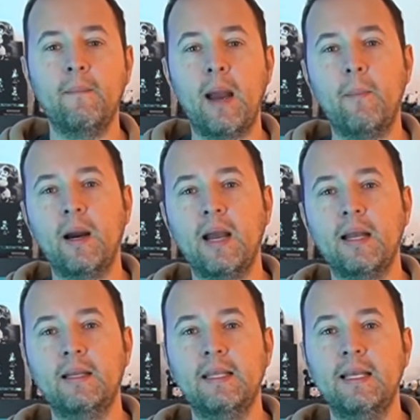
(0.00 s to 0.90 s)
among
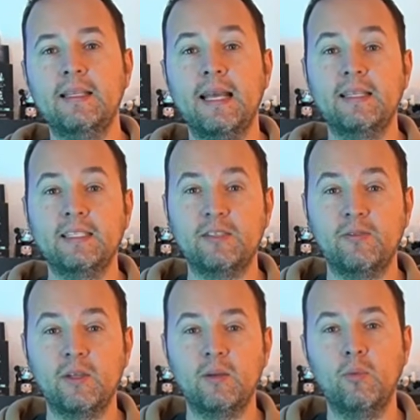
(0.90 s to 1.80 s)
other things, and this is
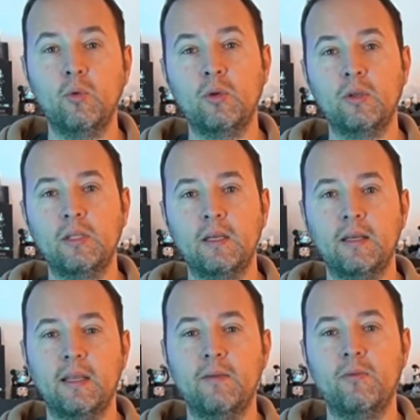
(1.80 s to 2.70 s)
very important.
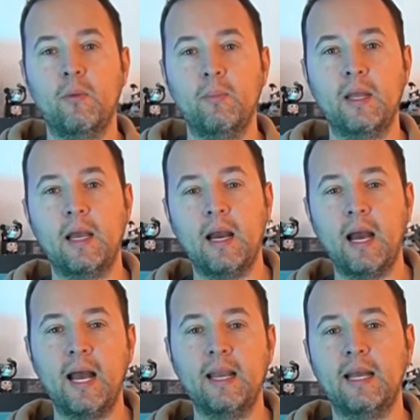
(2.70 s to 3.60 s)
And for me, a
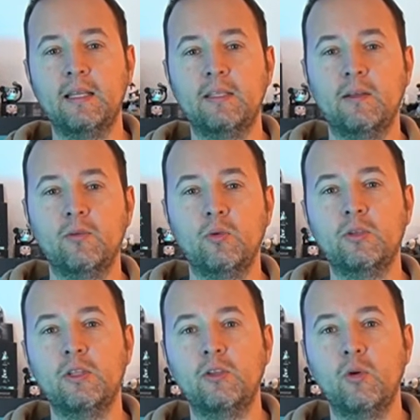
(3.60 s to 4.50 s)
highlight is of course
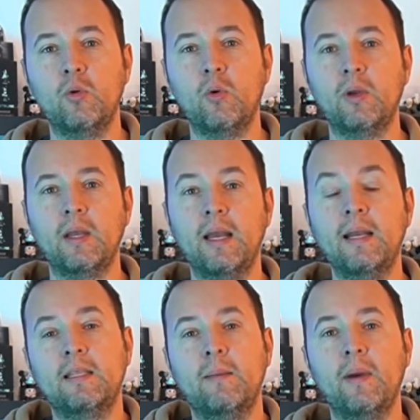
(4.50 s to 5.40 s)
the so-called
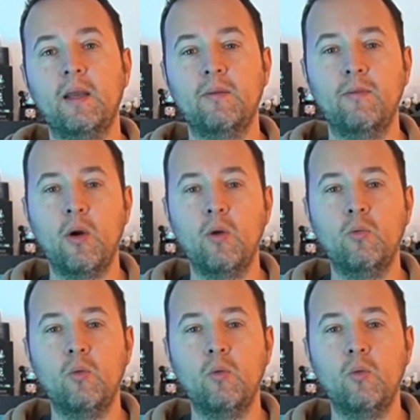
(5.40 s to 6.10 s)
SpiraFlow